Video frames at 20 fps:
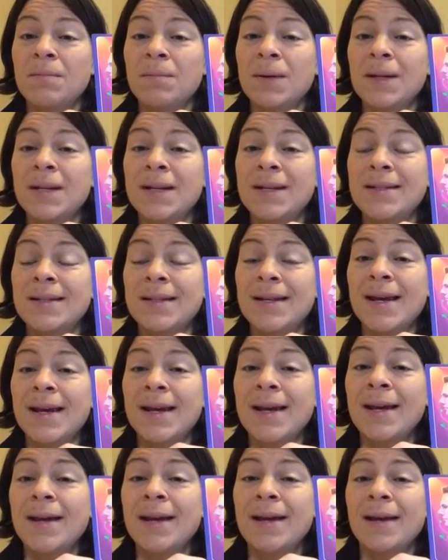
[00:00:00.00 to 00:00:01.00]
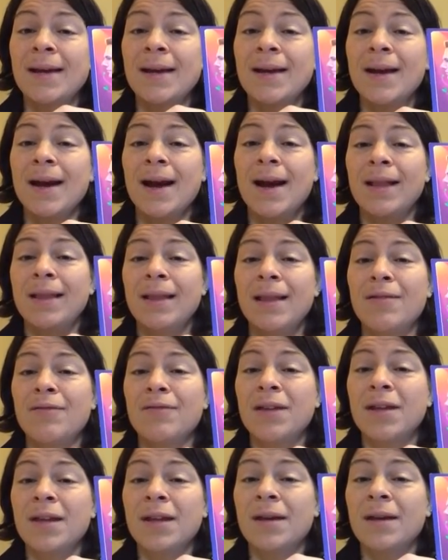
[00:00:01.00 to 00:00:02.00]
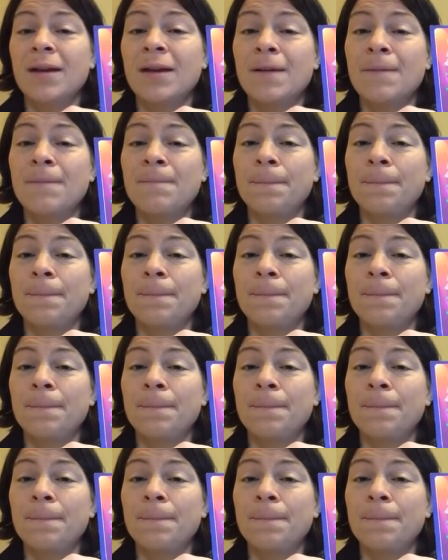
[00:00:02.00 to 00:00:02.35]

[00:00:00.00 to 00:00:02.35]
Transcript: money today, I love the